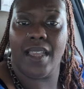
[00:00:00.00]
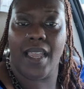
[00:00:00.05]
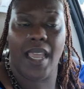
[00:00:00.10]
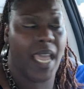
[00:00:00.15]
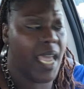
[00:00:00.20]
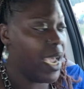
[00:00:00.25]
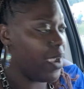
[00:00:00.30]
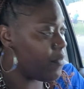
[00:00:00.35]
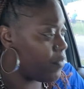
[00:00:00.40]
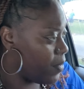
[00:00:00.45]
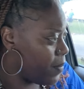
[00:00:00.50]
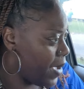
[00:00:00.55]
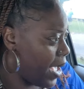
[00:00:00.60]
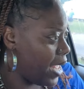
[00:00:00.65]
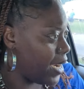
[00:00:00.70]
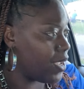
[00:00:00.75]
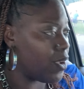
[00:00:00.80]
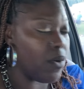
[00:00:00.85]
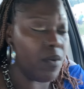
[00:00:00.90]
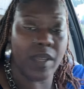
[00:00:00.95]

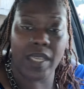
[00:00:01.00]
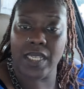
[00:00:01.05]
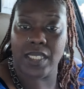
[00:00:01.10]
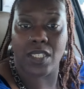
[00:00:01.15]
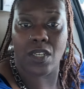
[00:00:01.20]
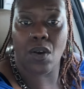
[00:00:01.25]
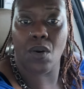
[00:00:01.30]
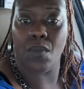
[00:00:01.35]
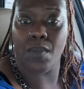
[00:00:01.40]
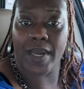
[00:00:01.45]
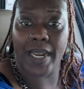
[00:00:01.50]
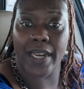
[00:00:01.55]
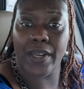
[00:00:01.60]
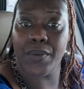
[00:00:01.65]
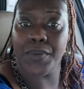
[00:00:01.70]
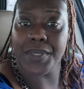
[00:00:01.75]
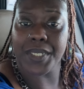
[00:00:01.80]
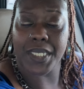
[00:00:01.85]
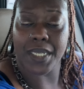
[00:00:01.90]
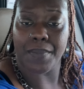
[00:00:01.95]
Everybody gonna get told when they
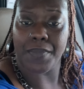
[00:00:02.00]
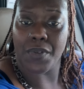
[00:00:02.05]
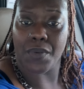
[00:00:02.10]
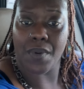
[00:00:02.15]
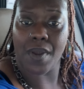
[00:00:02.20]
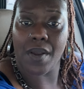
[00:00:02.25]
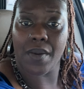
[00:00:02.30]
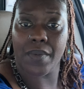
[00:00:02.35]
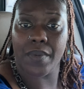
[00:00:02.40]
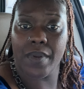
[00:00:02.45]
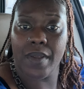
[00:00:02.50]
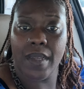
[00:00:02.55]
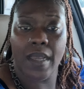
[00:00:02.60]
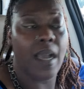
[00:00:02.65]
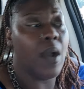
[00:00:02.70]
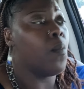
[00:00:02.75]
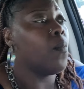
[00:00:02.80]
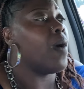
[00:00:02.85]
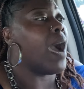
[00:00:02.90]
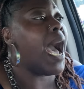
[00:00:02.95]
doing something wrong.
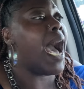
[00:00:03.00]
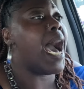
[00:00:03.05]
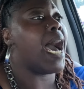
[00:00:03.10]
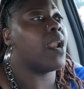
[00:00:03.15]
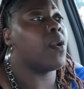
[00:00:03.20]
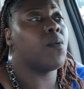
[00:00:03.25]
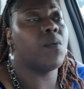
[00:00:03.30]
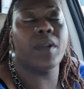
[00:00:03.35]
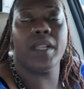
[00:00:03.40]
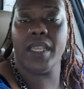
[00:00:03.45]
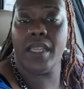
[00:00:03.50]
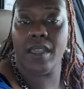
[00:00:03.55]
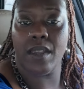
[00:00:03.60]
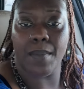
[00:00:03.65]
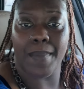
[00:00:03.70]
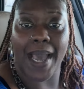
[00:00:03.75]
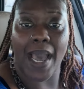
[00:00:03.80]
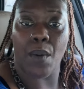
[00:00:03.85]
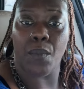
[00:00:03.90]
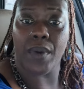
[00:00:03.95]
Well, I don't want to hear
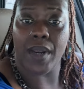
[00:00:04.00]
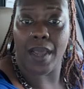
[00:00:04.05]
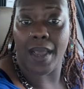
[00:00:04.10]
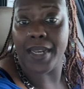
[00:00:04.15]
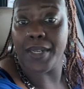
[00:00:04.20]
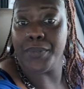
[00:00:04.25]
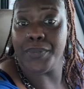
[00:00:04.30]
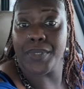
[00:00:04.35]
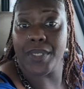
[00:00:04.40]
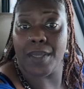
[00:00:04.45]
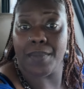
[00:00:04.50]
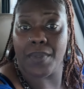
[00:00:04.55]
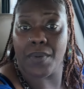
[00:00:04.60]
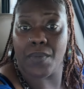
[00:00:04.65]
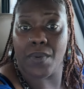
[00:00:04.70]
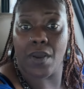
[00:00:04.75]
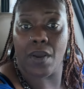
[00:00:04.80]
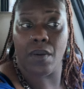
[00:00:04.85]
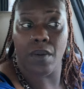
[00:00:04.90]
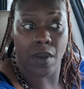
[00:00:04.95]
about when I do something
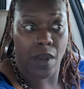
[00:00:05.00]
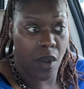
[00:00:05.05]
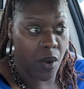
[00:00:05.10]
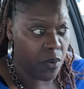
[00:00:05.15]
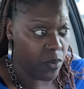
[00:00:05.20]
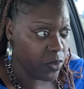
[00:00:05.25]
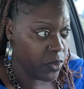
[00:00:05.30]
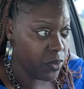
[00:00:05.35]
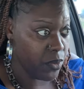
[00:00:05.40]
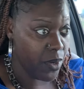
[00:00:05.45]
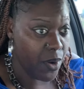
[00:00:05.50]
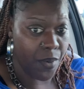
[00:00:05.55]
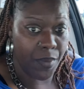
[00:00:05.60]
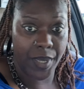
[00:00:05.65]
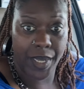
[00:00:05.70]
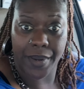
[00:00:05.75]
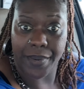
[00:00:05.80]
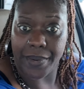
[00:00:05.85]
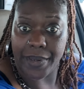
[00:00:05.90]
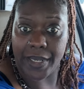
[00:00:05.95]
wrong. Oh, you gonna
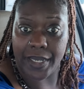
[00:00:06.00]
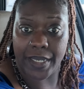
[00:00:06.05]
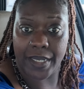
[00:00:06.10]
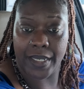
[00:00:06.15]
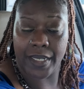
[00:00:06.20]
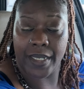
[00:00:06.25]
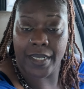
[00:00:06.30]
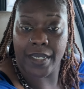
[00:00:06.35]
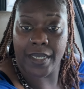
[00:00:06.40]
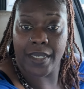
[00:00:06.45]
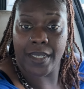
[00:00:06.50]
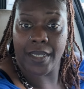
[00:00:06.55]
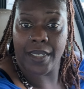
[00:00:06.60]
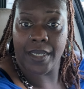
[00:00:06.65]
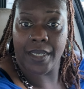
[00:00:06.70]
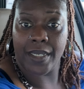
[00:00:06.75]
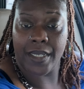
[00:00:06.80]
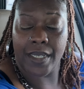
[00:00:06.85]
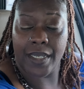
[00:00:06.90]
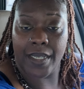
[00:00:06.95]
hear it.
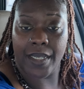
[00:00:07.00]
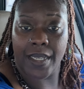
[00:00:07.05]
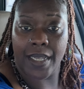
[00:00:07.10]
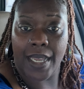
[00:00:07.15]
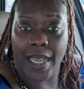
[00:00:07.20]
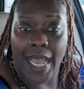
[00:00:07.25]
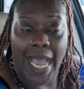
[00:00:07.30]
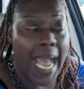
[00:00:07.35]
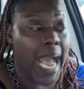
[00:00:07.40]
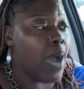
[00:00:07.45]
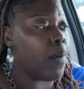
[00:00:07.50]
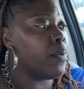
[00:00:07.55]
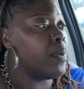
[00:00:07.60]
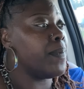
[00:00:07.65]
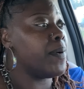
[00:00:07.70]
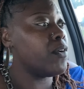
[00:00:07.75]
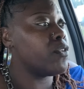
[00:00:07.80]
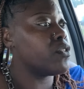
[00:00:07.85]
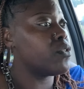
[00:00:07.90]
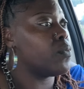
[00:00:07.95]
How we
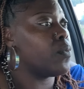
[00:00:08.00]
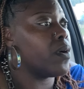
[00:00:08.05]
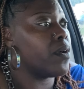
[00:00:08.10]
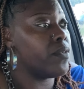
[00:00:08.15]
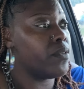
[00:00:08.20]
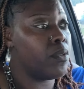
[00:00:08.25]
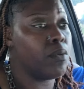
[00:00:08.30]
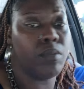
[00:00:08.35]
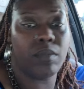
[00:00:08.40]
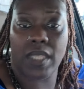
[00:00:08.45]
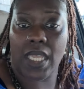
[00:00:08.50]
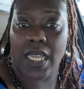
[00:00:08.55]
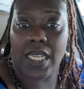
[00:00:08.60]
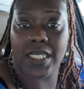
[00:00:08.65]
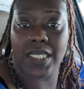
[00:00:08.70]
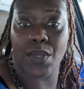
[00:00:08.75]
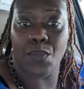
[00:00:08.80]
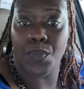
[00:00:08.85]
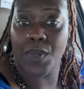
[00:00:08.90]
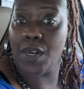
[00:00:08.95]
supposed to work through
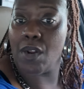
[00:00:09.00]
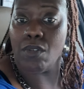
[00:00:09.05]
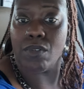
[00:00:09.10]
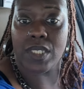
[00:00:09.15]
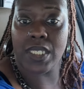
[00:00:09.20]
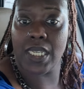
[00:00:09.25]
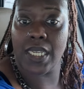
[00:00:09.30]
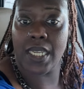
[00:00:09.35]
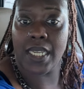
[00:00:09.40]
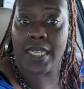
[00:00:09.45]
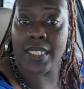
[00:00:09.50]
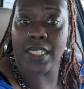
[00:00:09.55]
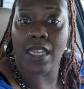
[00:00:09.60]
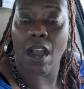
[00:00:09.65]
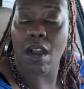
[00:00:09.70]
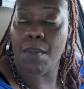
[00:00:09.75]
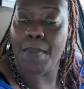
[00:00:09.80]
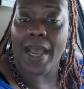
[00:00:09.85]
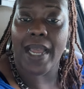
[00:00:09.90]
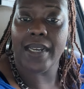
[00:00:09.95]
things if we don't sit here and
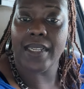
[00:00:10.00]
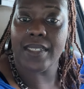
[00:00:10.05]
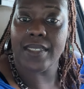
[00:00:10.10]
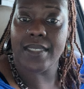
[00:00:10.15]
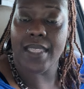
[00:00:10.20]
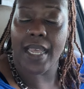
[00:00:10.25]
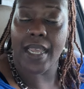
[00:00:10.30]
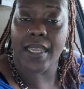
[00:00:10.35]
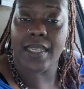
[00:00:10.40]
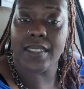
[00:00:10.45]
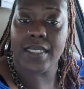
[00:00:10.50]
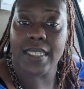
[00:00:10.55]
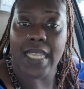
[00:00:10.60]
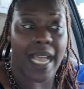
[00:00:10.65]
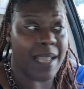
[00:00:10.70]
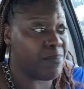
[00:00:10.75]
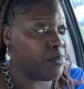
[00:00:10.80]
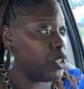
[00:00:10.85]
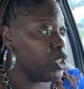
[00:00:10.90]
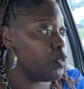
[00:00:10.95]
talk about these things?
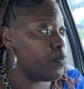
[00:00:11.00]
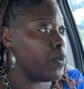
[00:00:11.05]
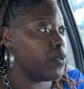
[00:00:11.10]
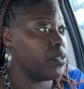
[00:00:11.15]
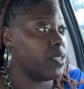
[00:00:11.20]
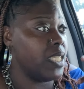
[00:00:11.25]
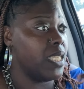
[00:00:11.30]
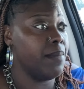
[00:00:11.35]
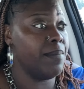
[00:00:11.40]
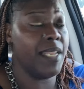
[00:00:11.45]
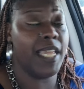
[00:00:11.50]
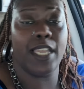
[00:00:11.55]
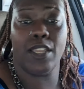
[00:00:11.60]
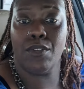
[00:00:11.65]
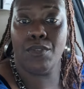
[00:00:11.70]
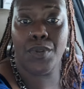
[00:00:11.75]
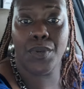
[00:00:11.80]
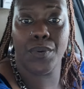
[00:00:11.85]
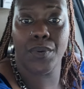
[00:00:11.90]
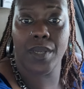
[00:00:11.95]
I'm just supposed to keep letting
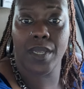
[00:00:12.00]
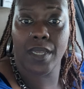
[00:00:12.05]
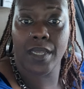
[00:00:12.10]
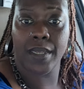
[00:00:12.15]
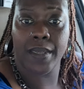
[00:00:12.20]
you do it